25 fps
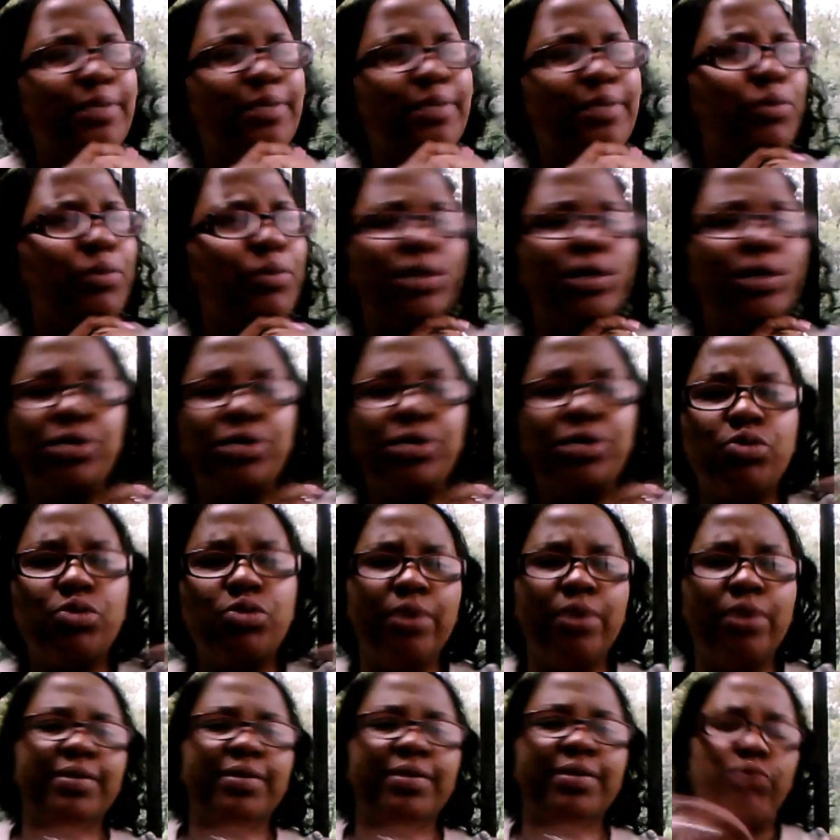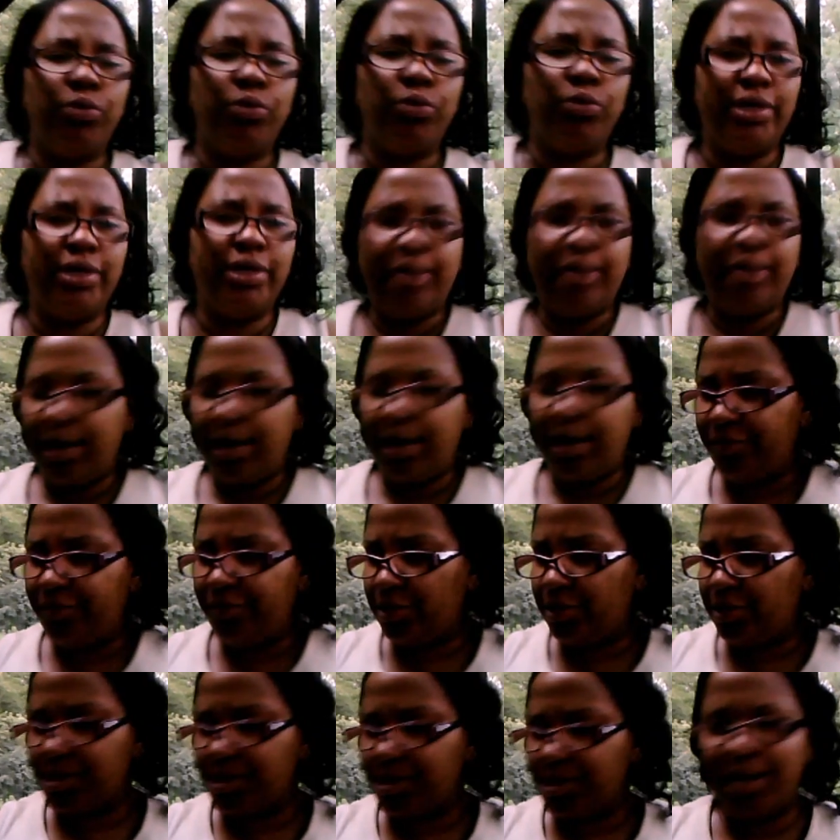I mean, we know as women, when we have
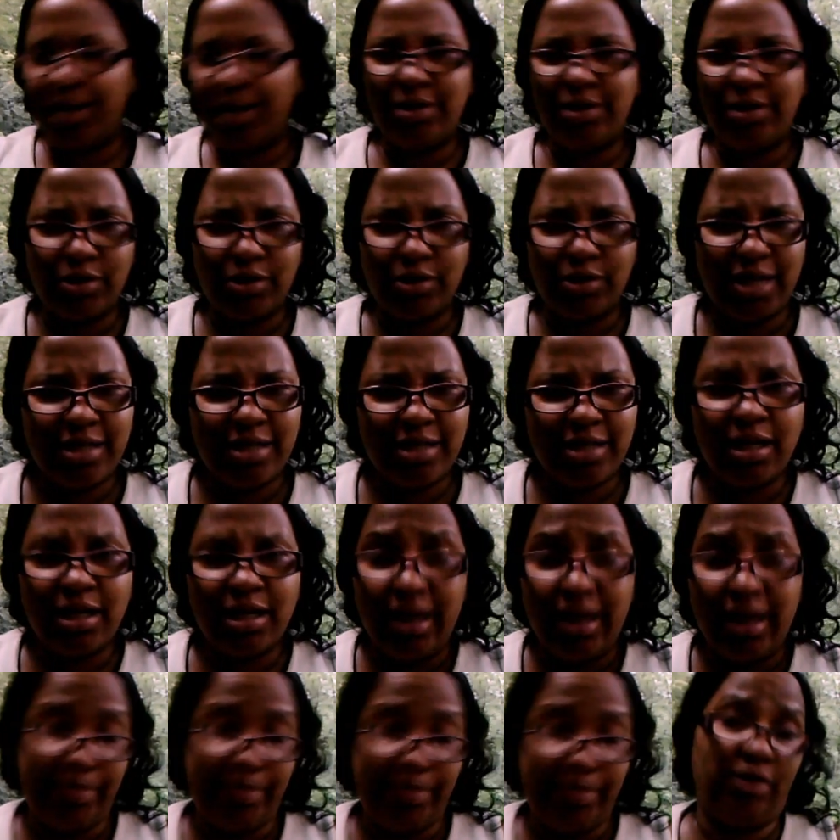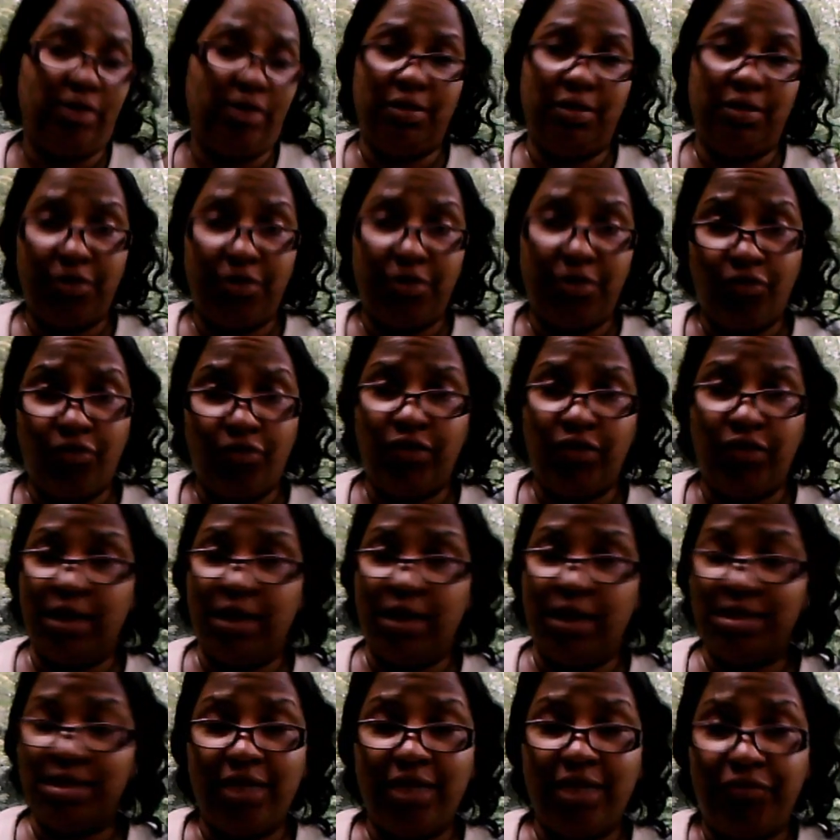our cycles, that's a chemical thing.